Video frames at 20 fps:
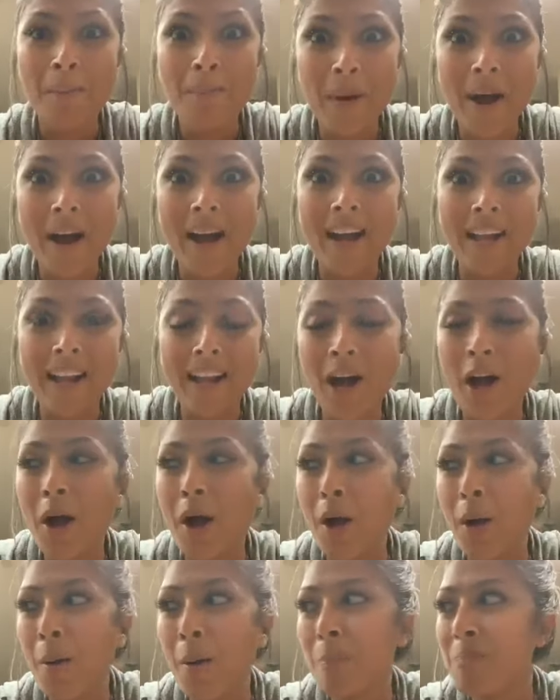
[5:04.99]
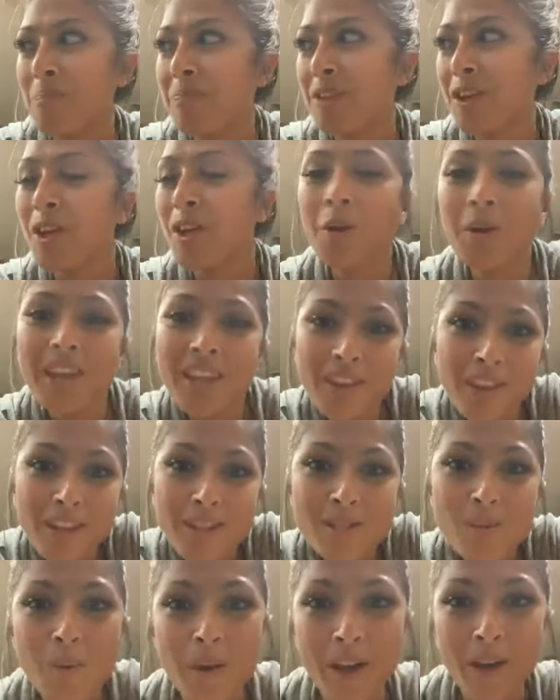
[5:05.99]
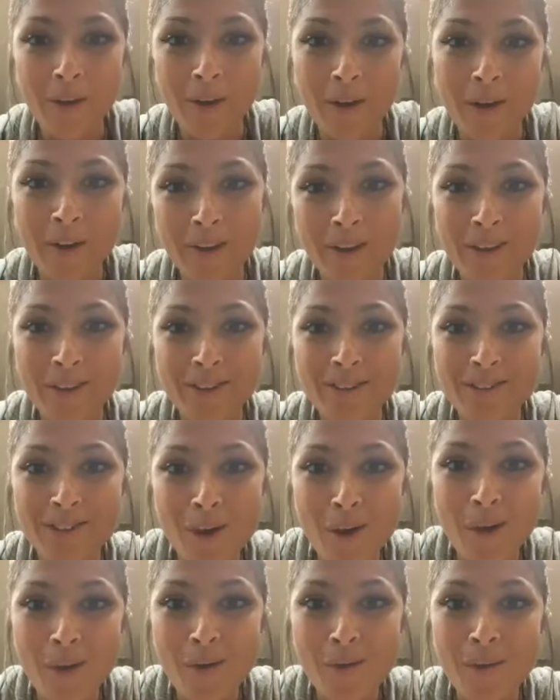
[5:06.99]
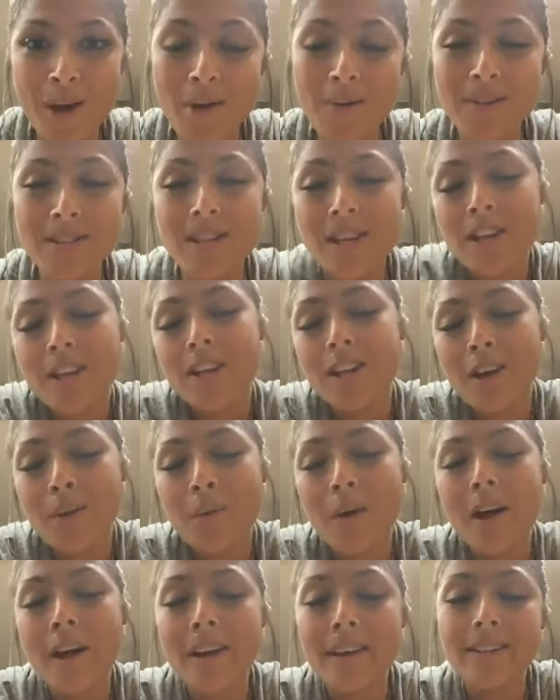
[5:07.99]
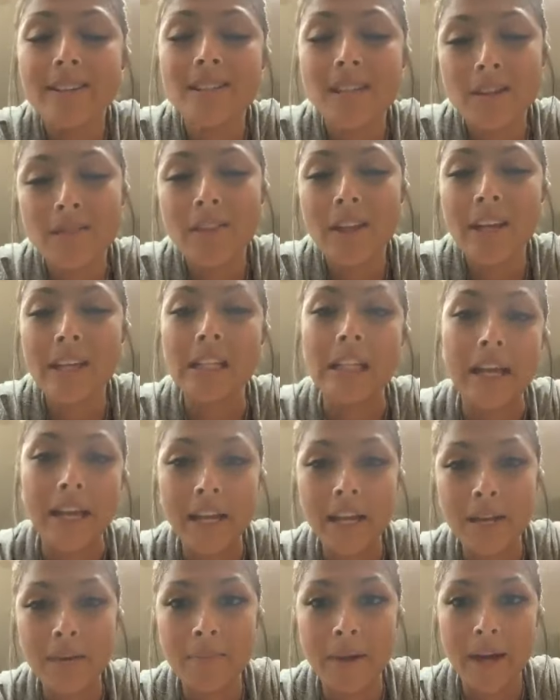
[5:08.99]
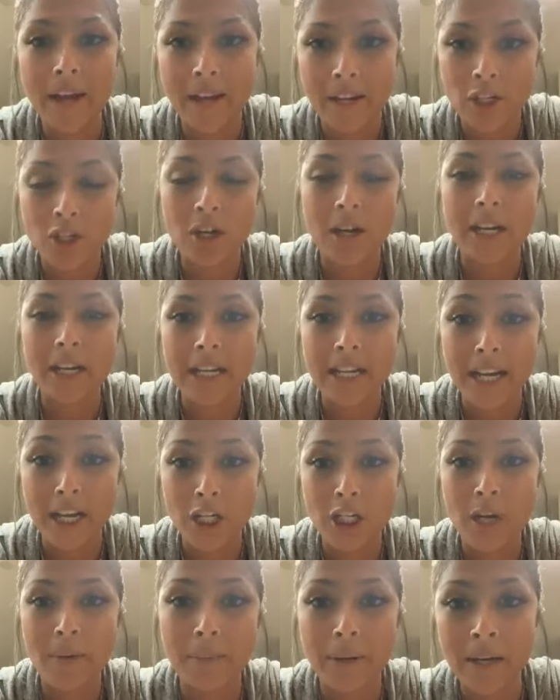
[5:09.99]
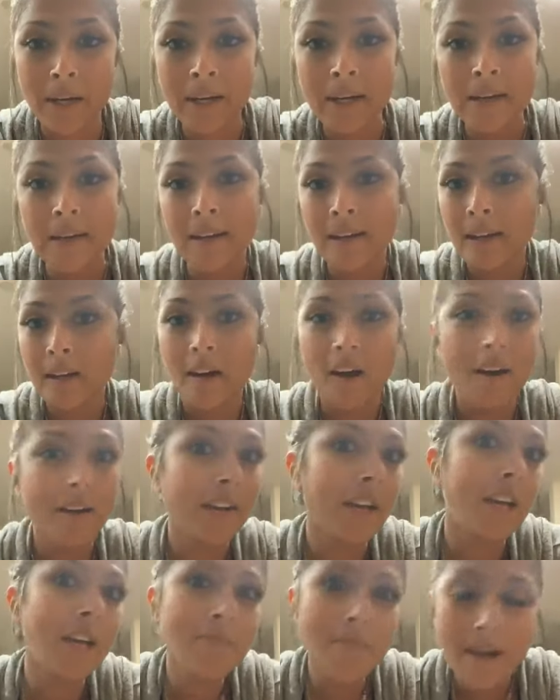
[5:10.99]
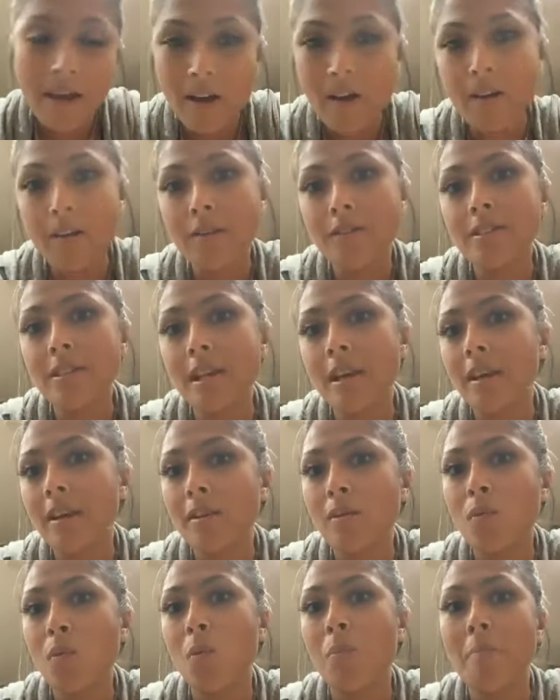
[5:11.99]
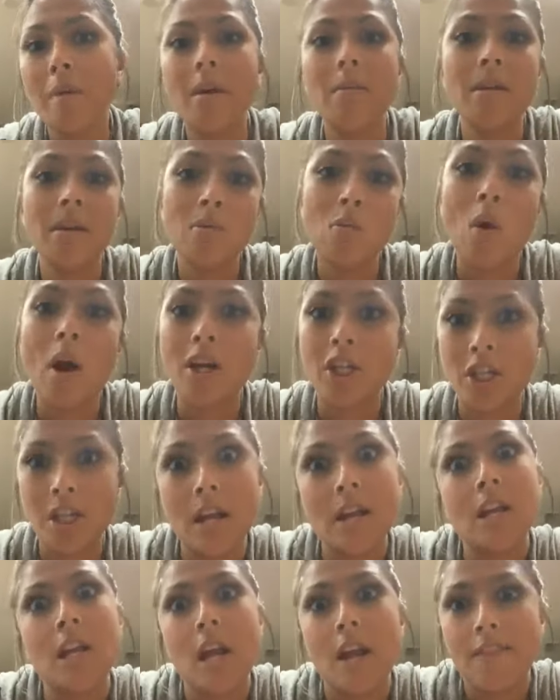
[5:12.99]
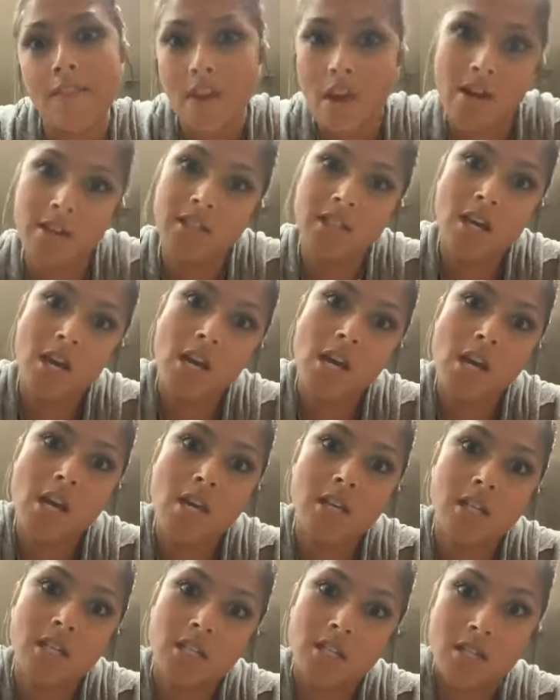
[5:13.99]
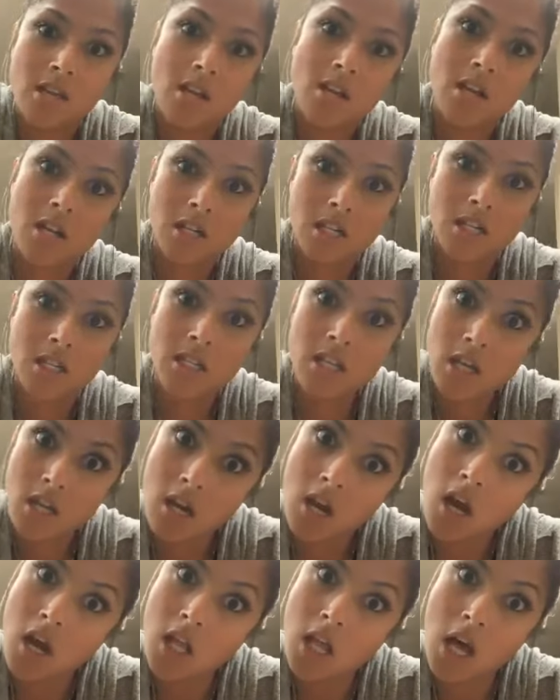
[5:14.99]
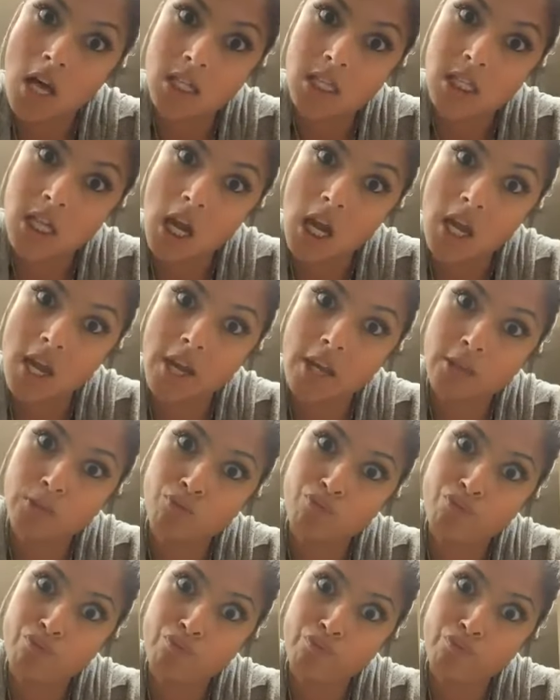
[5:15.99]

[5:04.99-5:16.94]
But, you know, he likes when I cook. So I was like, you know what? Instead of like laying in bed and trying to catch up on emails and maybe watch 90 Day Fiancé since I didn't get to see it all last night,